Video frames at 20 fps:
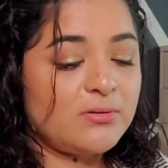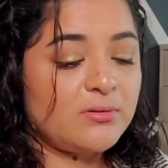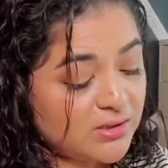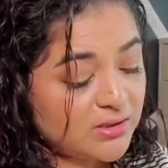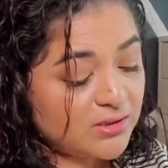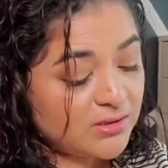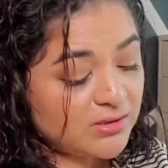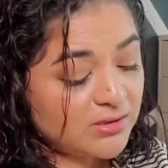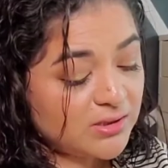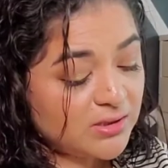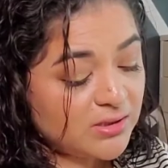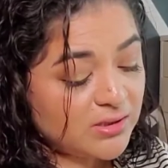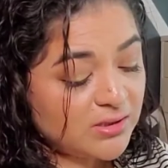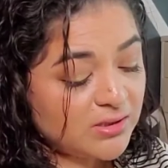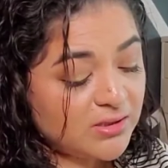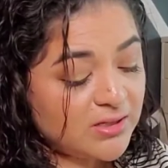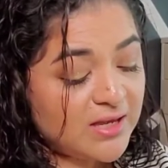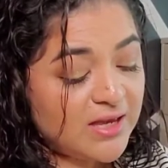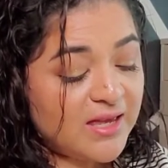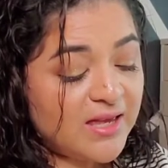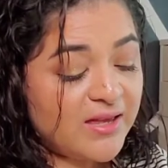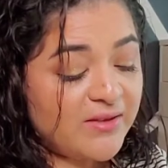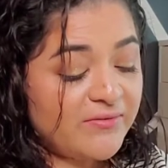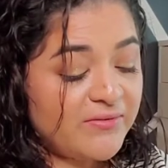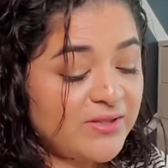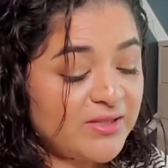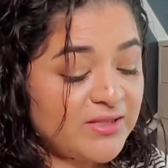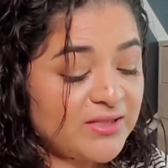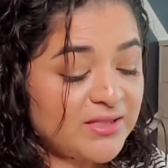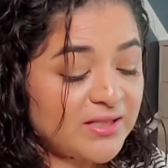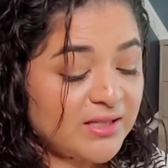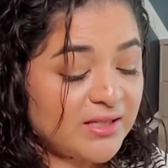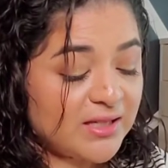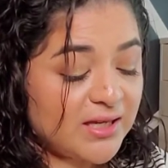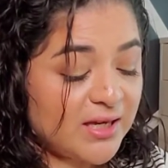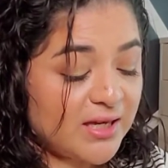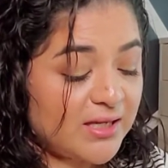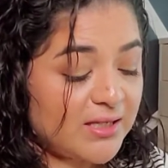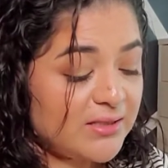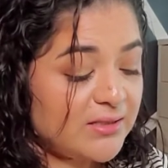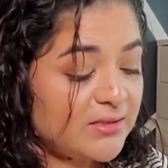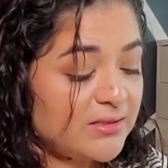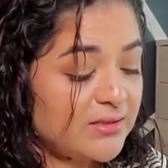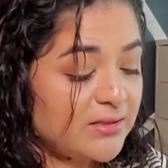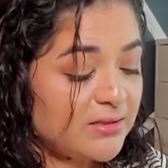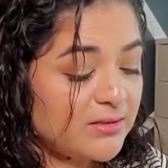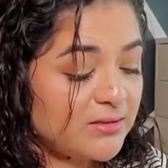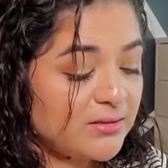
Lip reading: It is in Heaven's Gate.